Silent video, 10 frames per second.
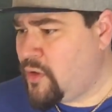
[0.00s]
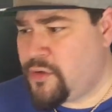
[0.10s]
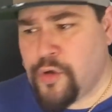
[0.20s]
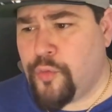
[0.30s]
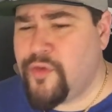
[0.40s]

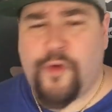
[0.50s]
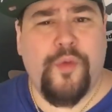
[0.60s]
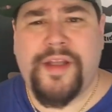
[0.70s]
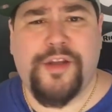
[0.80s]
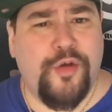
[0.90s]
who was
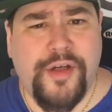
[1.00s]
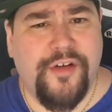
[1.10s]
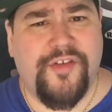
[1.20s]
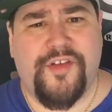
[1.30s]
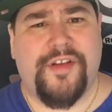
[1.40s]
only 2
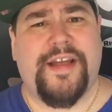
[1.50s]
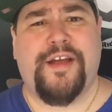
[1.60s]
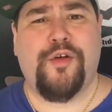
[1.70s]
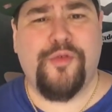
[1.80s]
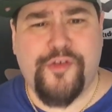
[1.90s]
years in the
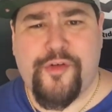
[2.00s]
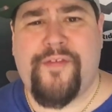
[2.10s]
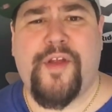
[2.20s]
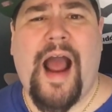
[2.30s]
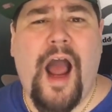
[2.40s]
league, who was
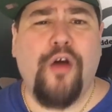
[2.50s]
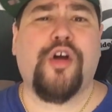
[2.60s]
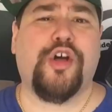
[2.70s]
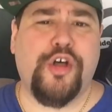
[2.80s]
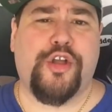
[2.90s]
drafted, how
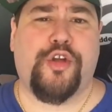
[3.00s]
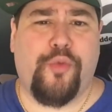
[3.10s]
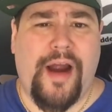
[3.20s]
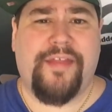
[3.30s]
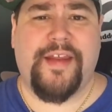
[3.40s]
good
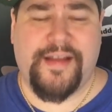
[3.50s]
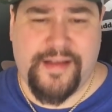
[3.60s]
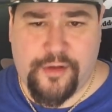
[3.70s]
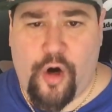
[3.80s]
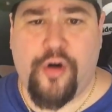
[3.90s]
do I think
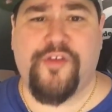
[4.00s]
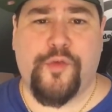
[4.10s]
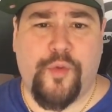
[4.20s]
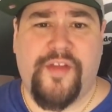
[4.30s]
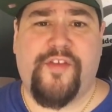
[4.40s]

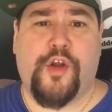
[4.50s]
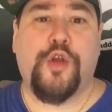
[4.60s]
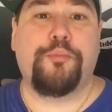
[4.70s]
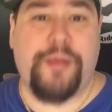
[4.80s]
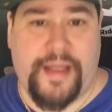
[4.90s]
Carson Wentz
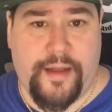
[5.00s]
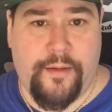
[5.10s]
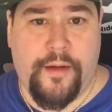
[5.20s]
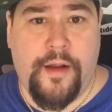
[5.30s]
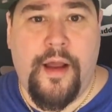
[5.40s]
can be?
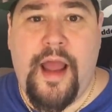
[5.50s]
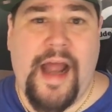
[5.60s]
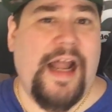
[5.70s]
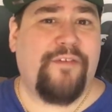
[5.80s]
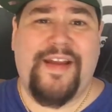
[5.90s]

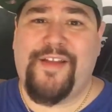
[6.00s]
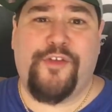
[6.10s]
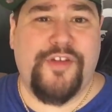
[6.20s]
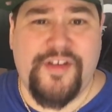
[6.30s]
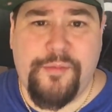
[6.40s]
And I've
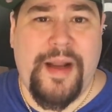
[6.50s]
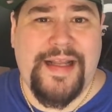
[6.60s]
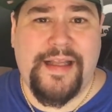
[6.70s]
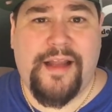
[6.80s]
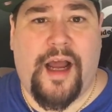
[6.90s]
answered this
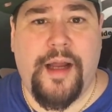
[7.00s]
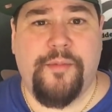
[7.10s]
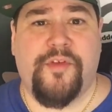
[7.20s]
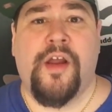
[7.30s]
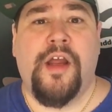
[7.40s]
many
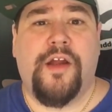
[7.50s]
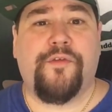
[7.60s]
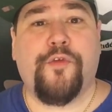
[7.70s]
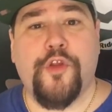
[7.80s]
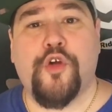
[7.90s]
times.
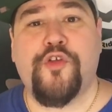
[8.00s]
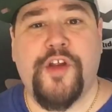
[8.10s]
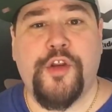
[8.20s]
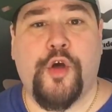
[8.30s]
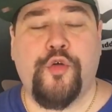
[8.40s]
And for those
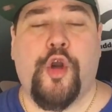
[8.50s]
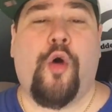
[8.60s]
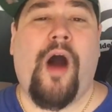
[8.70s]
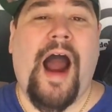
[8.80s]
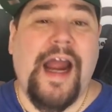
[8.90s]
that don't
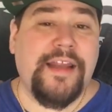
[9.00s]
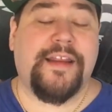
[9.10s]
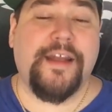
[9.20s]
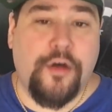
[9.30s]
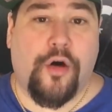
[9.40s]
know, I
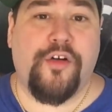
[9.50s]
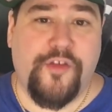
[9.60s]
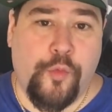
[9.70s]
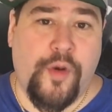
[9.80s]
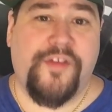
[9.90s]
think
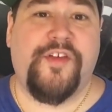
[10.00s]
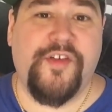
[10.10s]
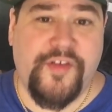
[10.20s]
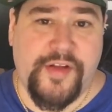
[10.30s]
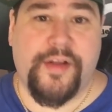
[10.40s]
Carson
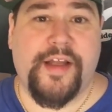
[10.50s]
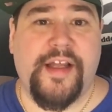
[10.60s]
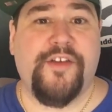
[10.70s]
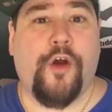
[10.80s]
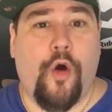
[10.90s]
Wentz's
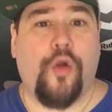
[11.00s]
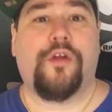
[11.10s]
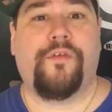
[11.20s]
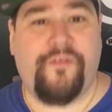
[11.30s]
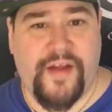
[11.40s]
ceiling is
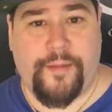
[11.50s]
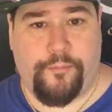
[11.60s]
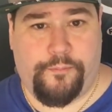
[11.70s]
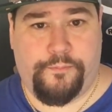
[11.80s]
Hall of Fame.